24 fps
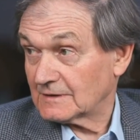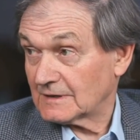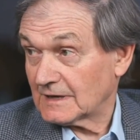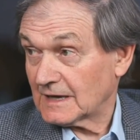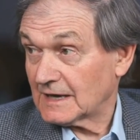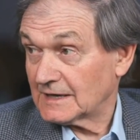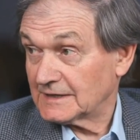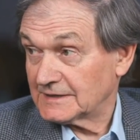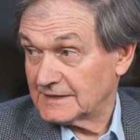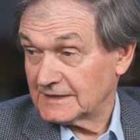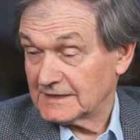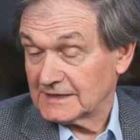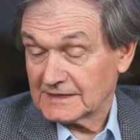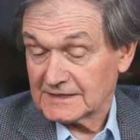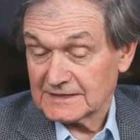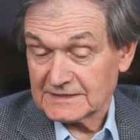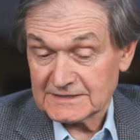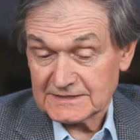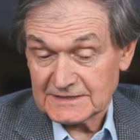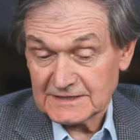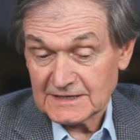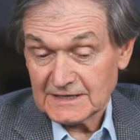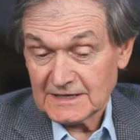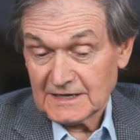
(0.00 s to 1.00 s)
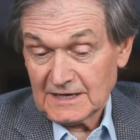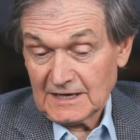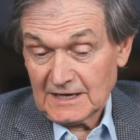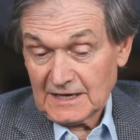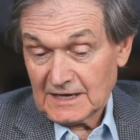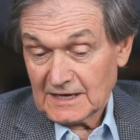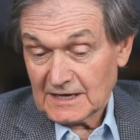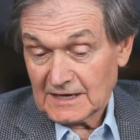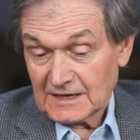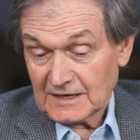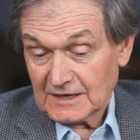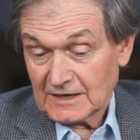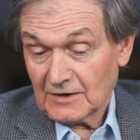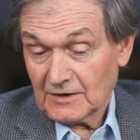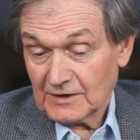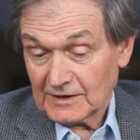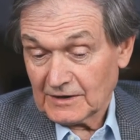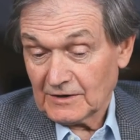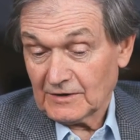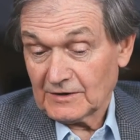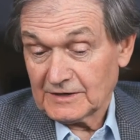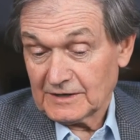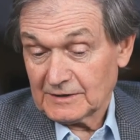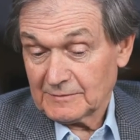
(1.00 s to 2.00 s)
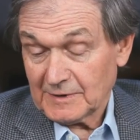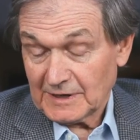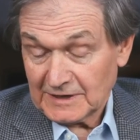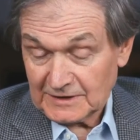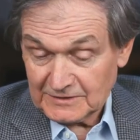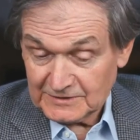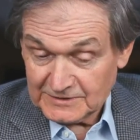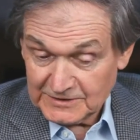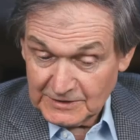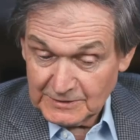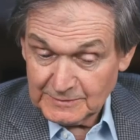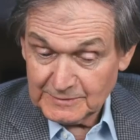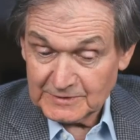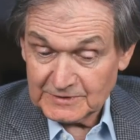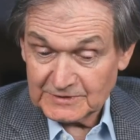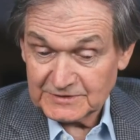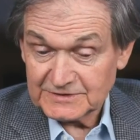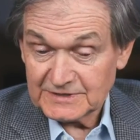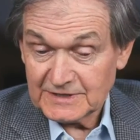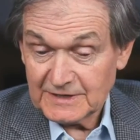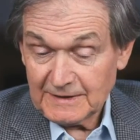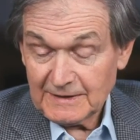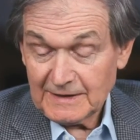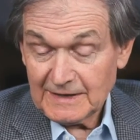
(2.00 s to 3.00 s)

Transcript: ideas, going on in microtubules.